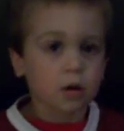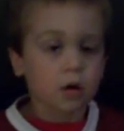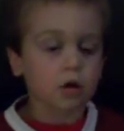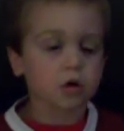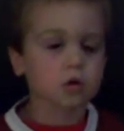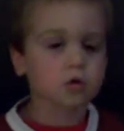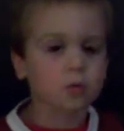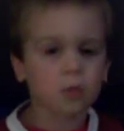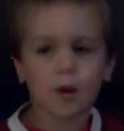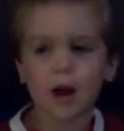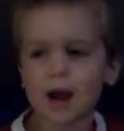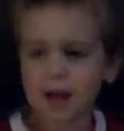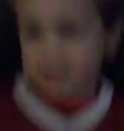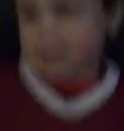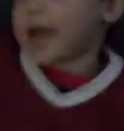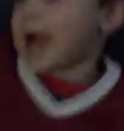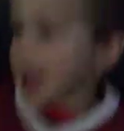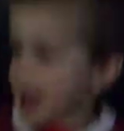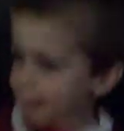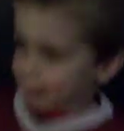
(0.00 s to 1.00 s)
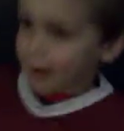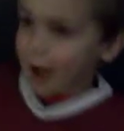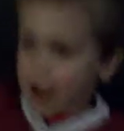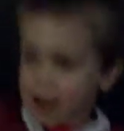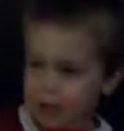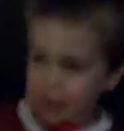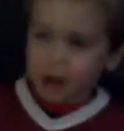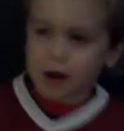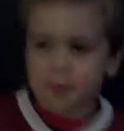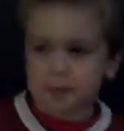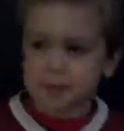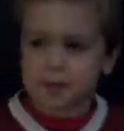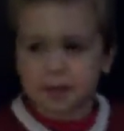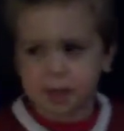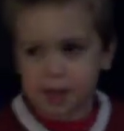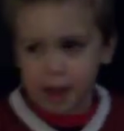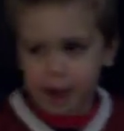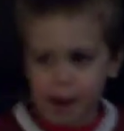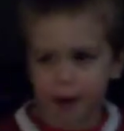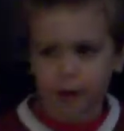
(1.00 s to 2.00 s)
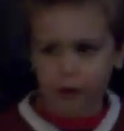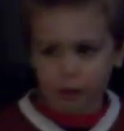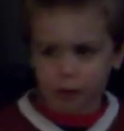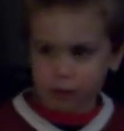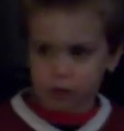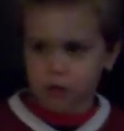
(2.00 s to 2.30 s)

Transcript: But do won't get back up there.